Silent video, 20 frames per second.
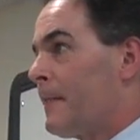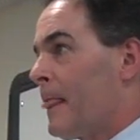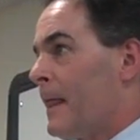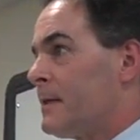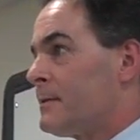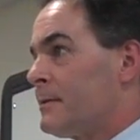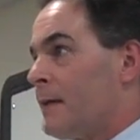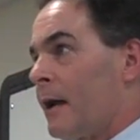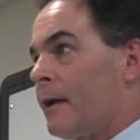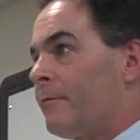
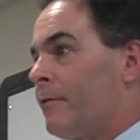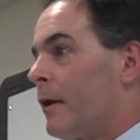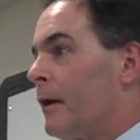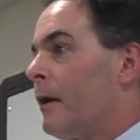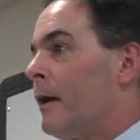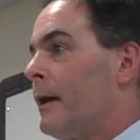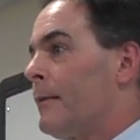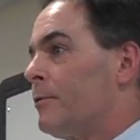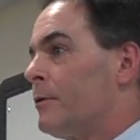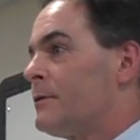it's not a
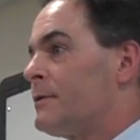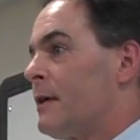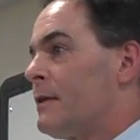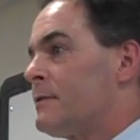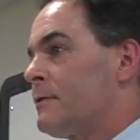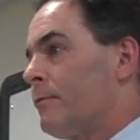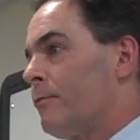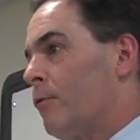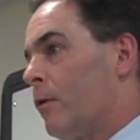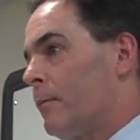very
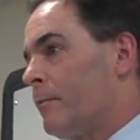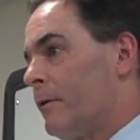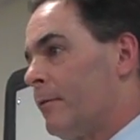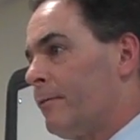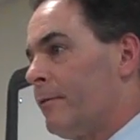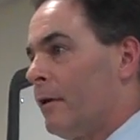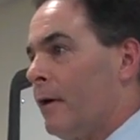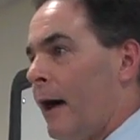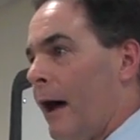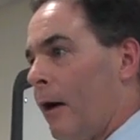labor-intensive form to
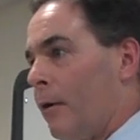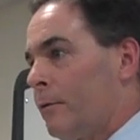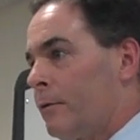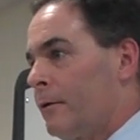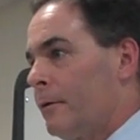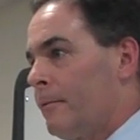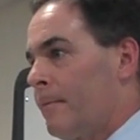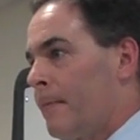fill out.